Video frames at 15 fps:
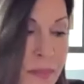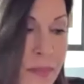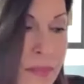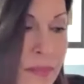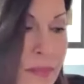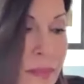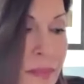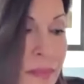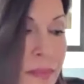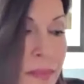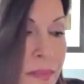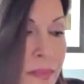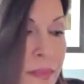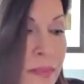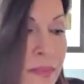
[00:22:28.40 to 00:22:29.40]

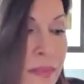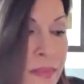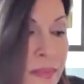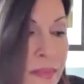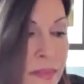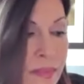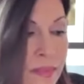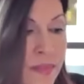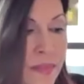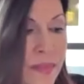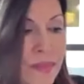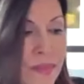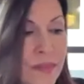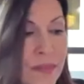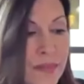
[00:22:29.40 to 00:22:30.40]

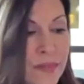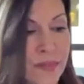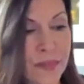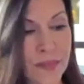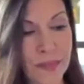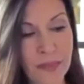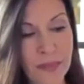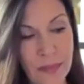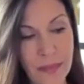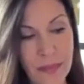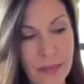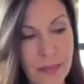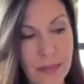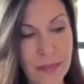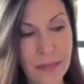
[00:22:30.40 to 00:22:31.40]

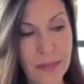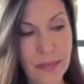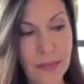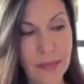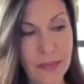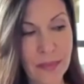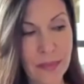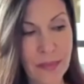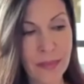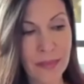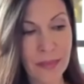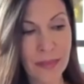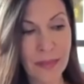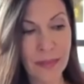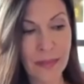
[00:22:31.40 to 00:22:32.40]

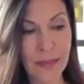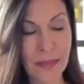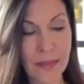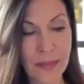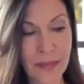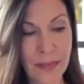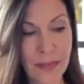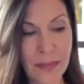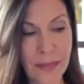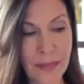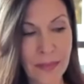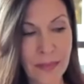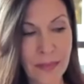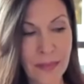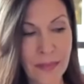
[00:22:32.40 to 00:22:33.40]

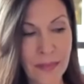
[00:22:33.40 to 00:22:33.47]
Nobody speaks.